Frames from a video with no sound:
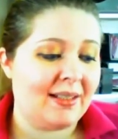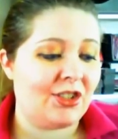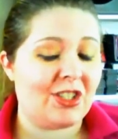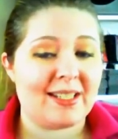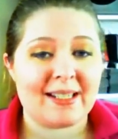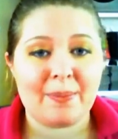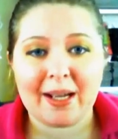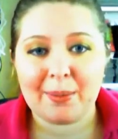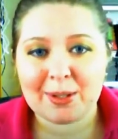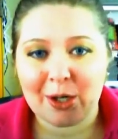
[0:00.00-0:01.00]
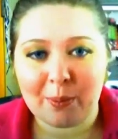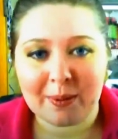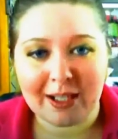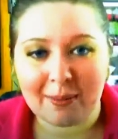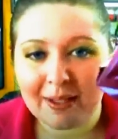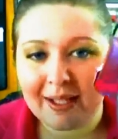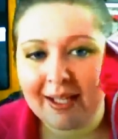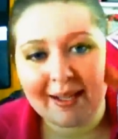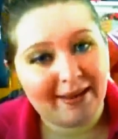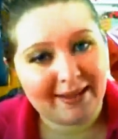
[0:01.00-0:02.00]
she's going to be able to open up
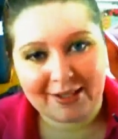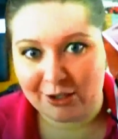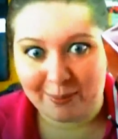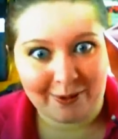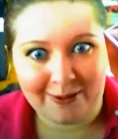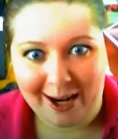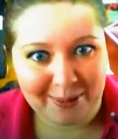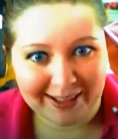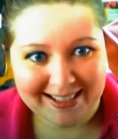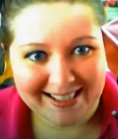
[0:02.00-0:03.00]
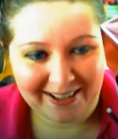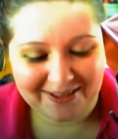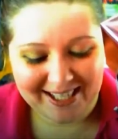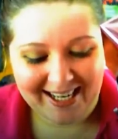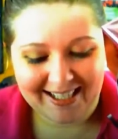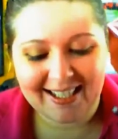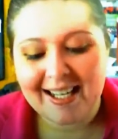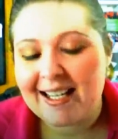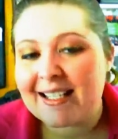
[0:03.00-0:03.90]
this super fabulous gift again.